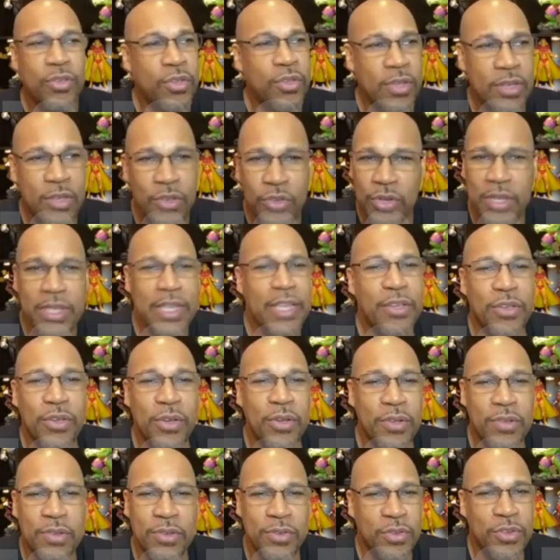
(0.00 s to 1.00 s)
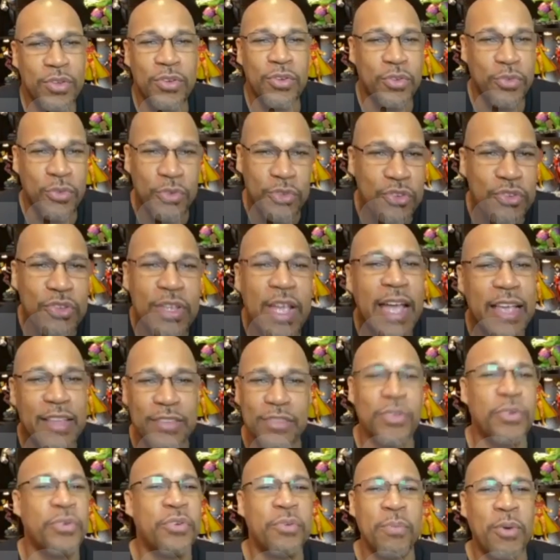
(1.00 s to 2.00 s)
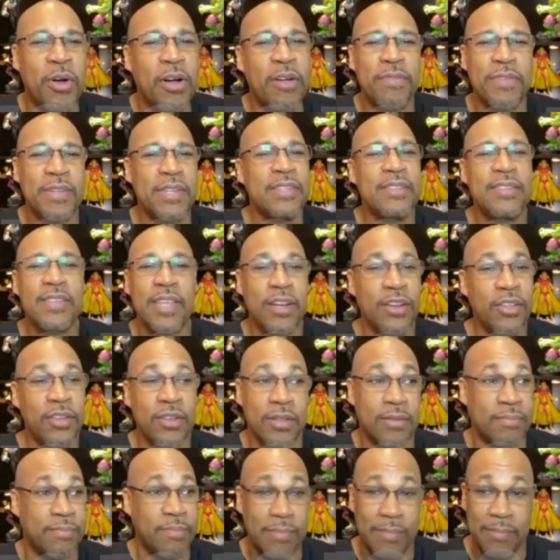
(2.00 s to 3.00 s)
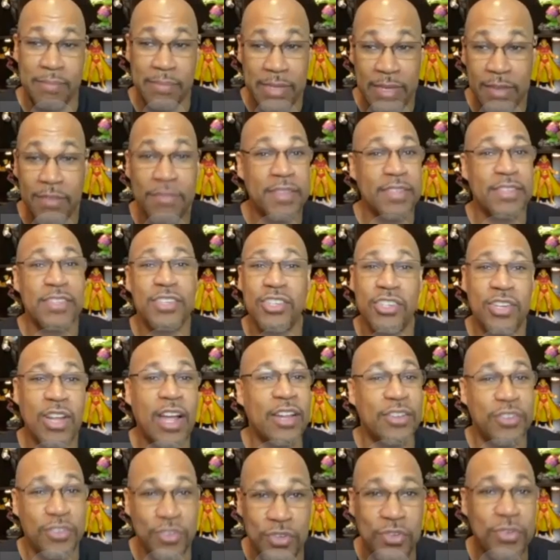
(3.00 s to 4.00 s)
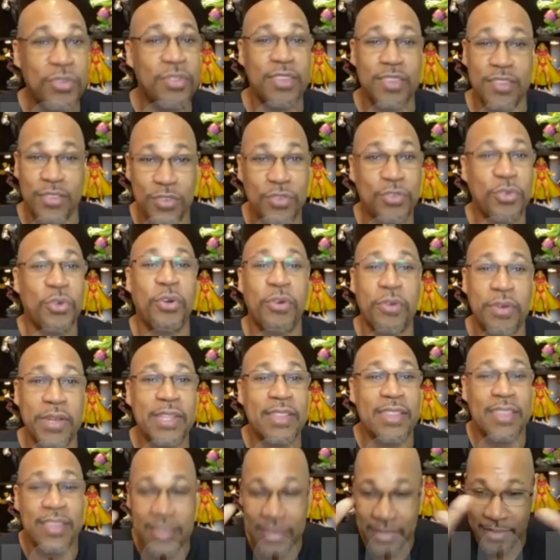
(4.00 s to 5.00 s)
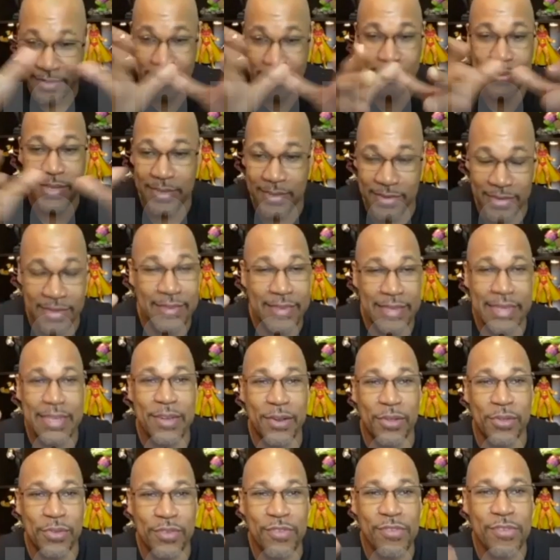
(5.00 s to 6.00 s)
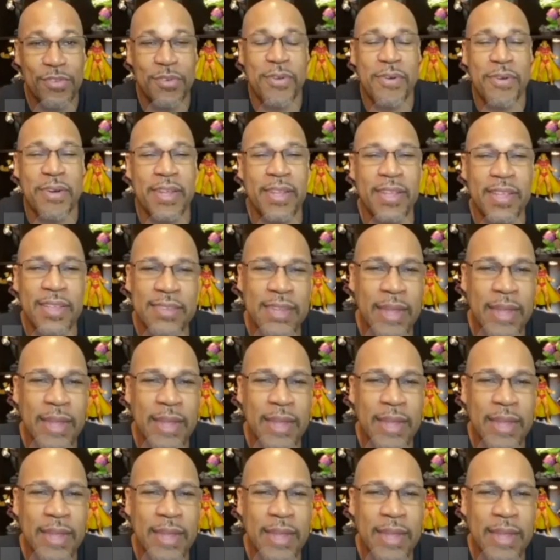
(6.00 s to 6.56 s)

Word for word: Could he go? You know, could you guys go to Marvel and say, look? Give us a shot to do this story. This, this, you know, story.